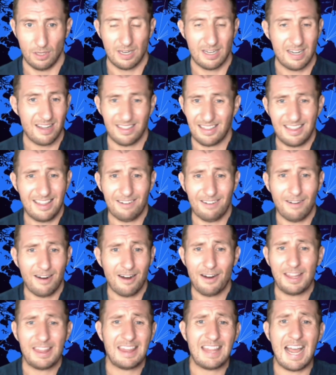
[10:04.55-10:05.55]
Now, there
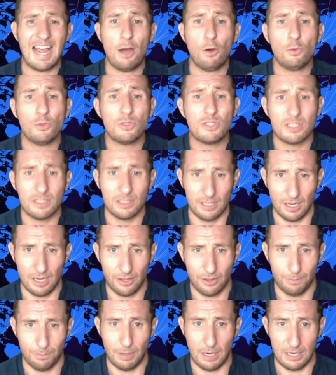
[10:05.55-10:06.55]
are 1,000
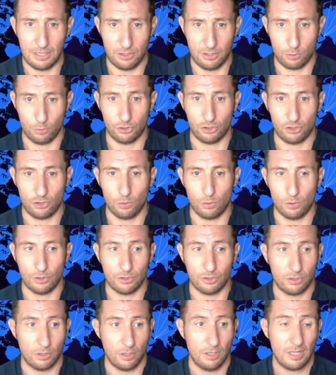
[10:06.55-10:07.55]
other bicycle
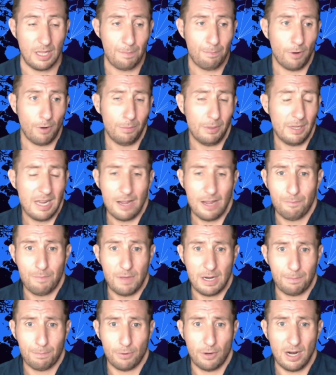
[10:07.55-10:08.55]
stores. They probably have
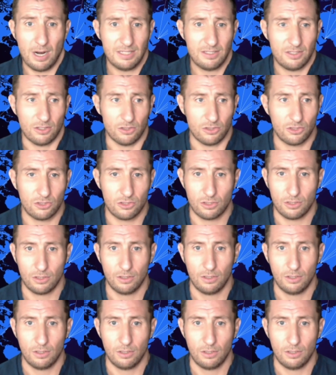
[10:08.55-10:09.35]
better prices.